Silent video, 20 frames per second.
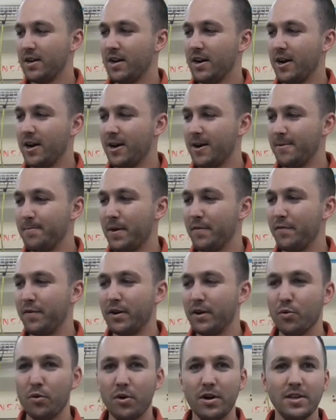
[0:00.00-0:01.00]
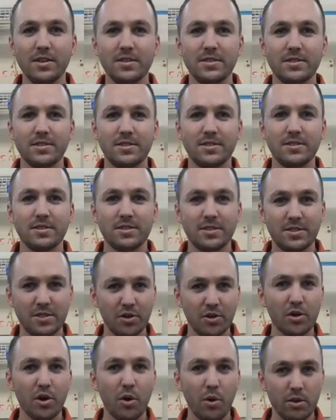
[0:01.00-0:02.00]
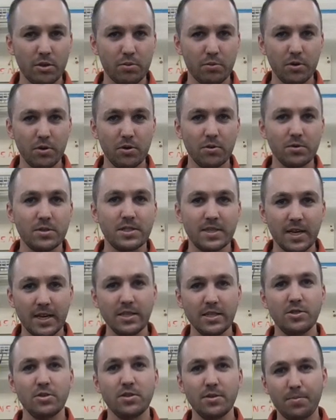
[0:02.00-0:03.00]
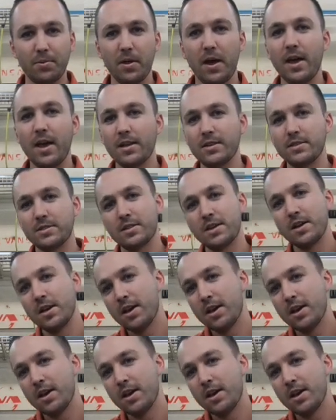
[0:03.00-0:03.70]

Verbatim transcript: if anyone is still going through, sticking to the plans,